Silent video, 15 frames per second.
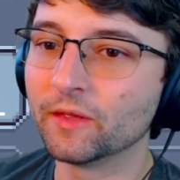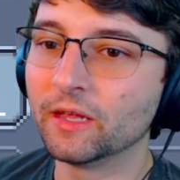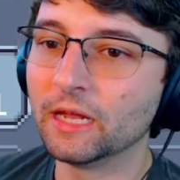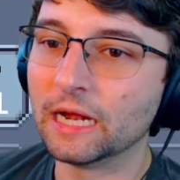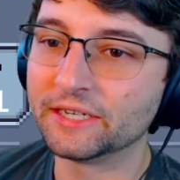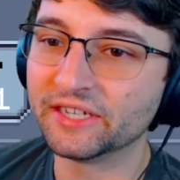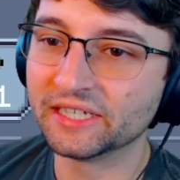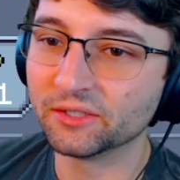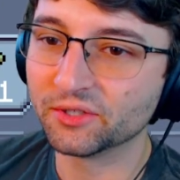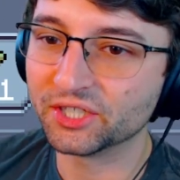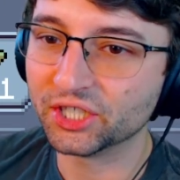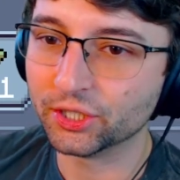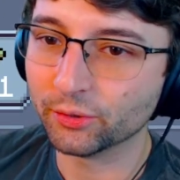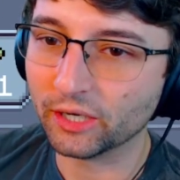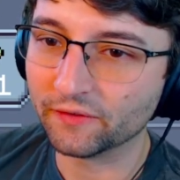How'd you handle the
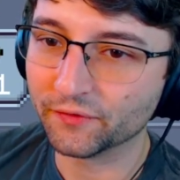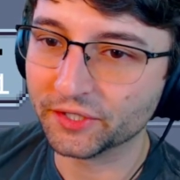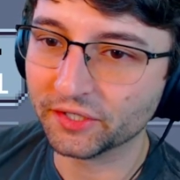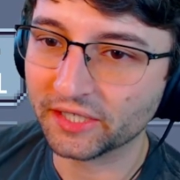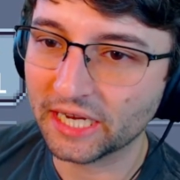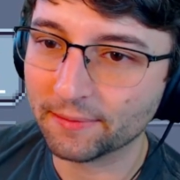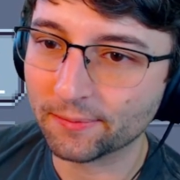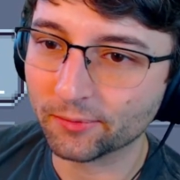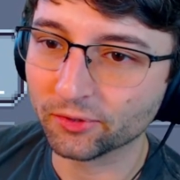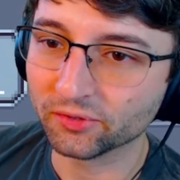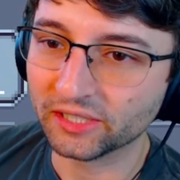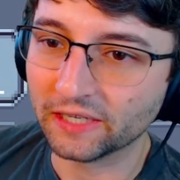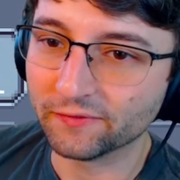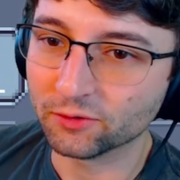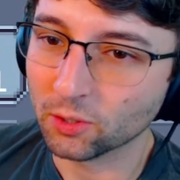GUI for your game? I'm
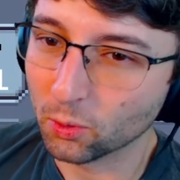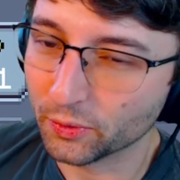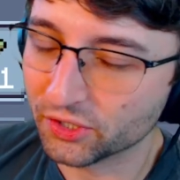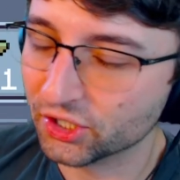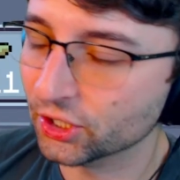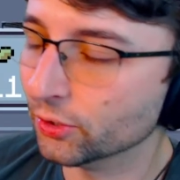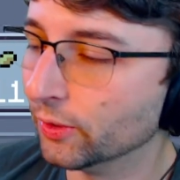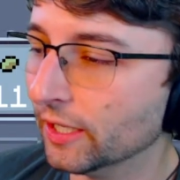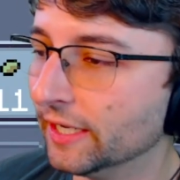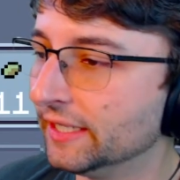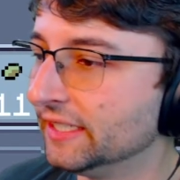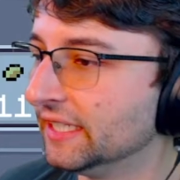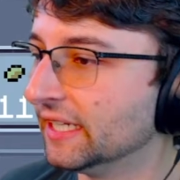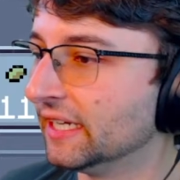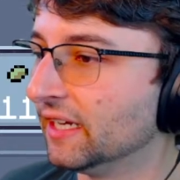currently having trouble with GUI.
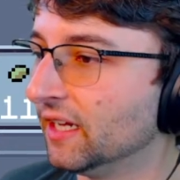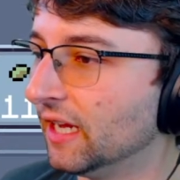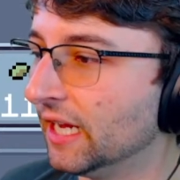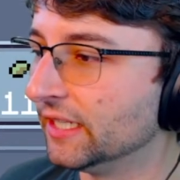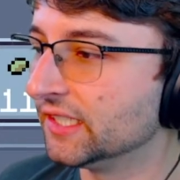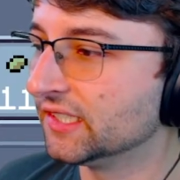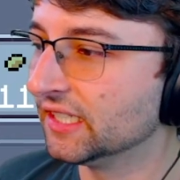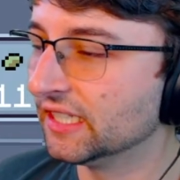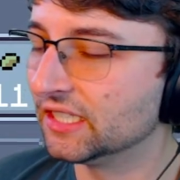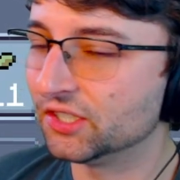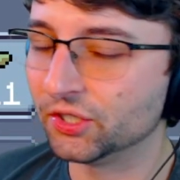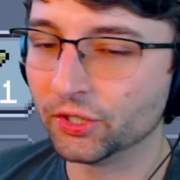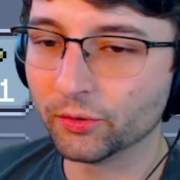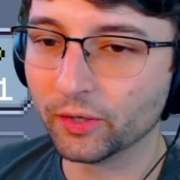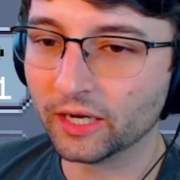Yeah, I'd say that
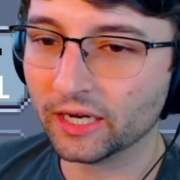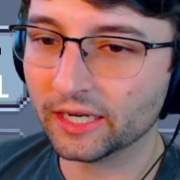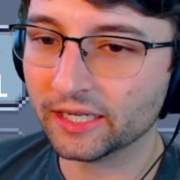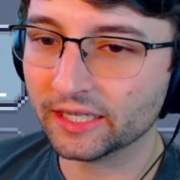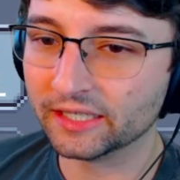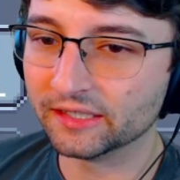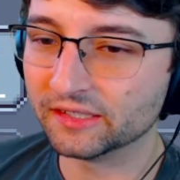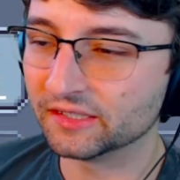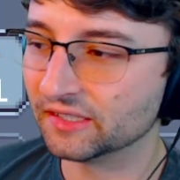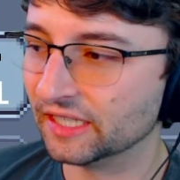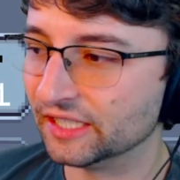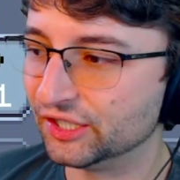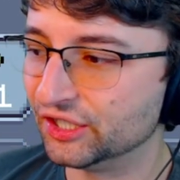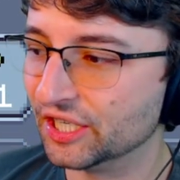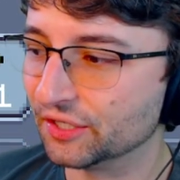GUI is
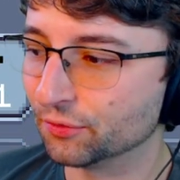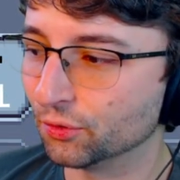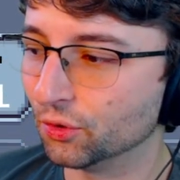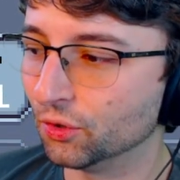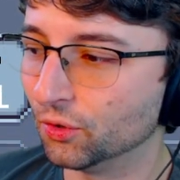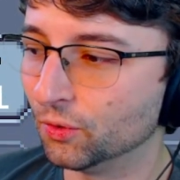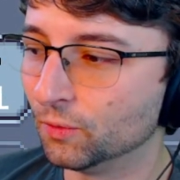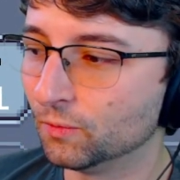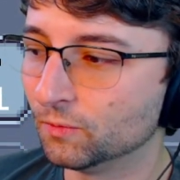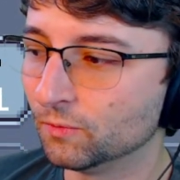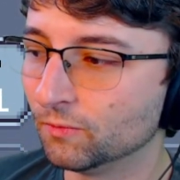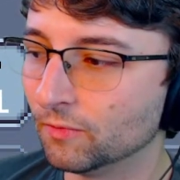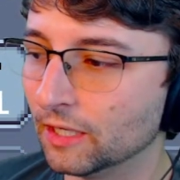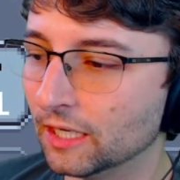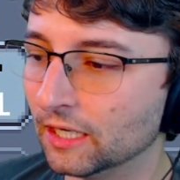a general
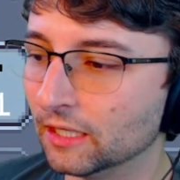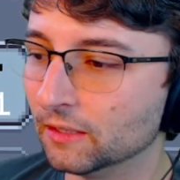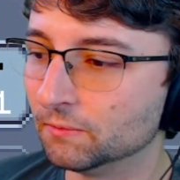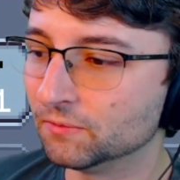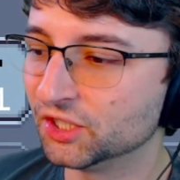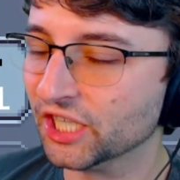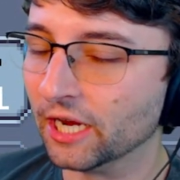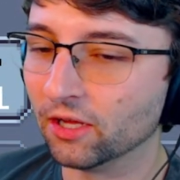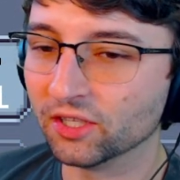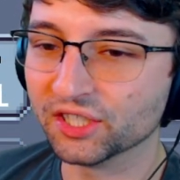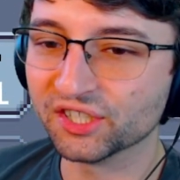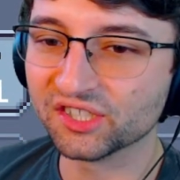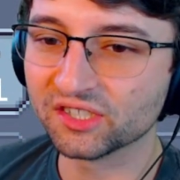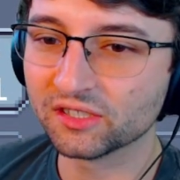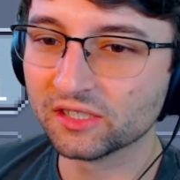
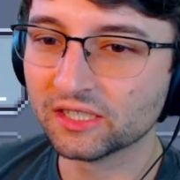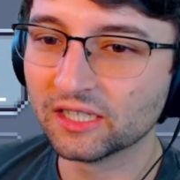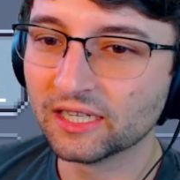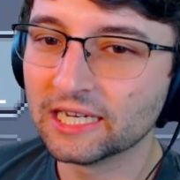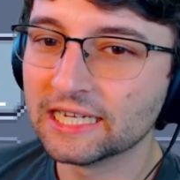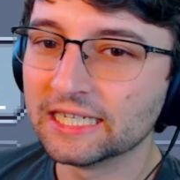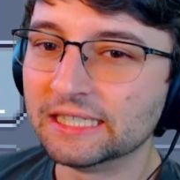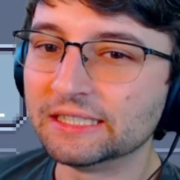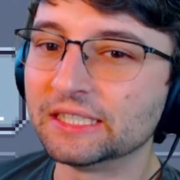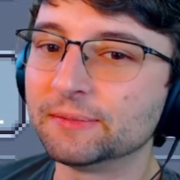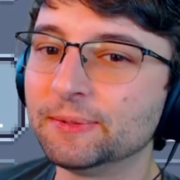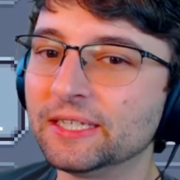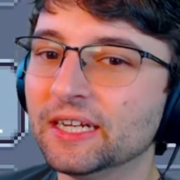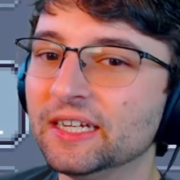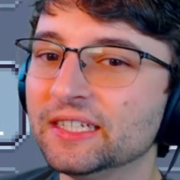challenge. Just
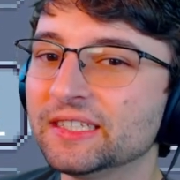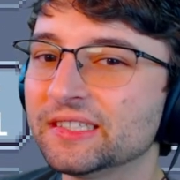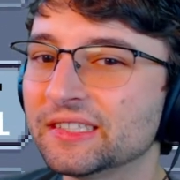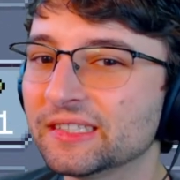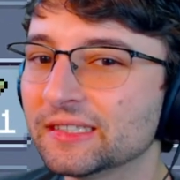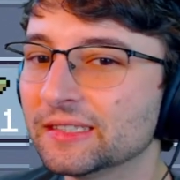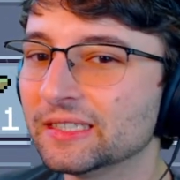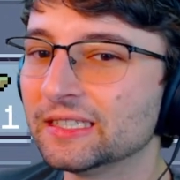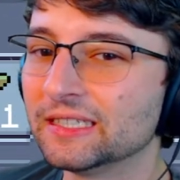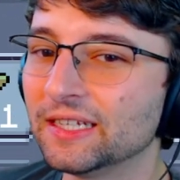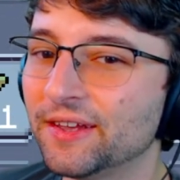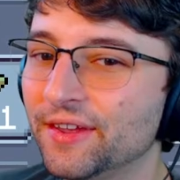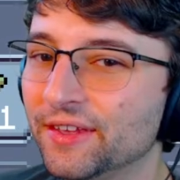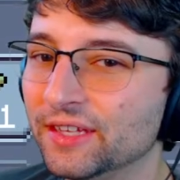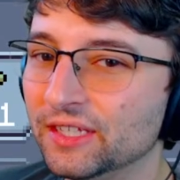because,
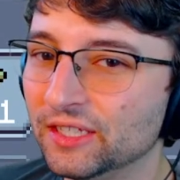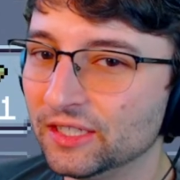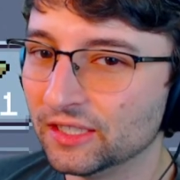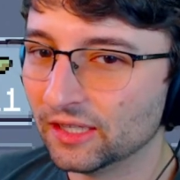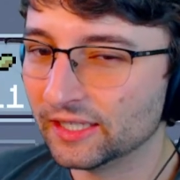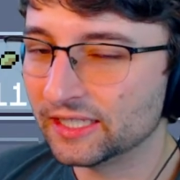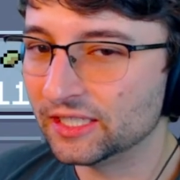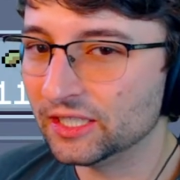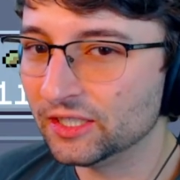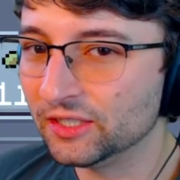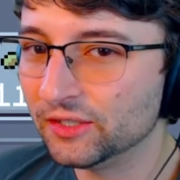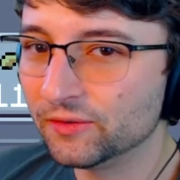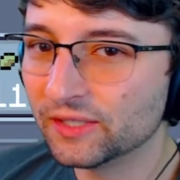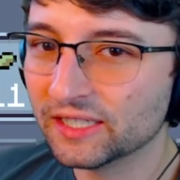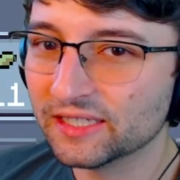like,
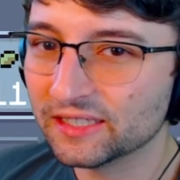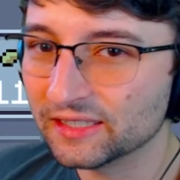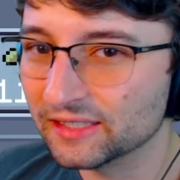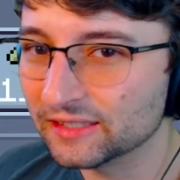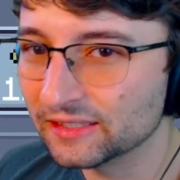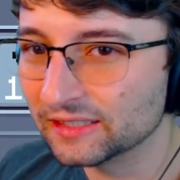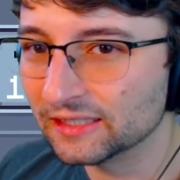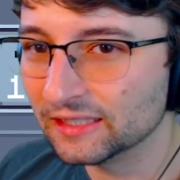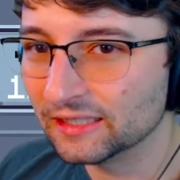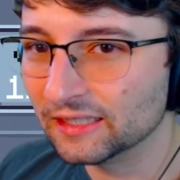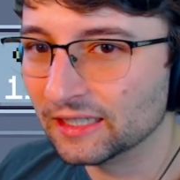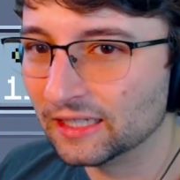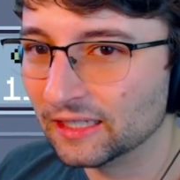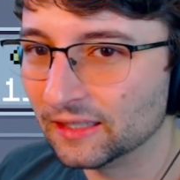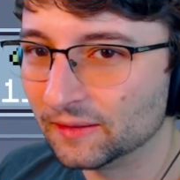you can...
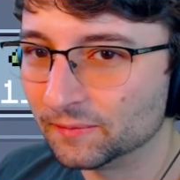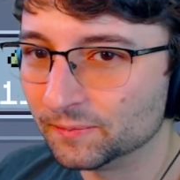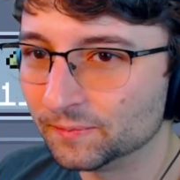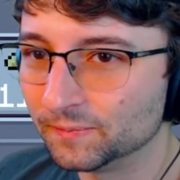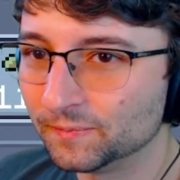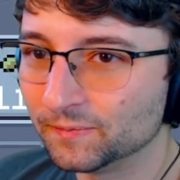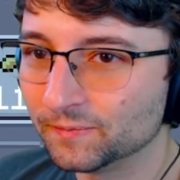let's